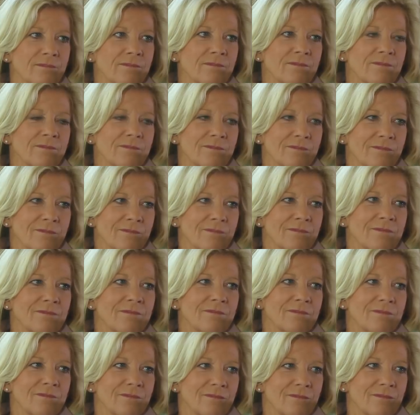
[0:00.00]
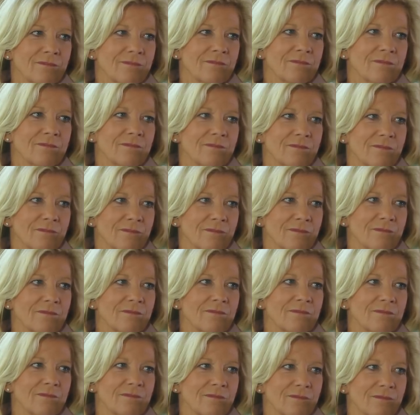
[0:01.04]
has been an amazing
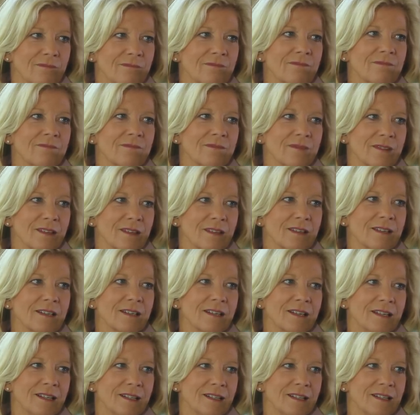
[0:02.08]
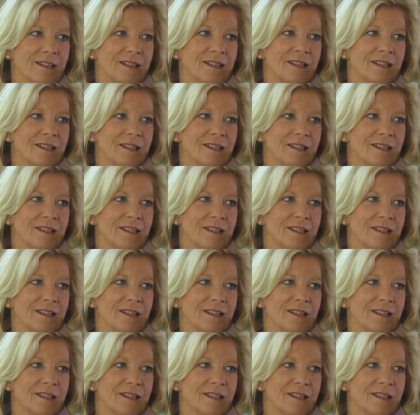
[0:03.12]
gift. And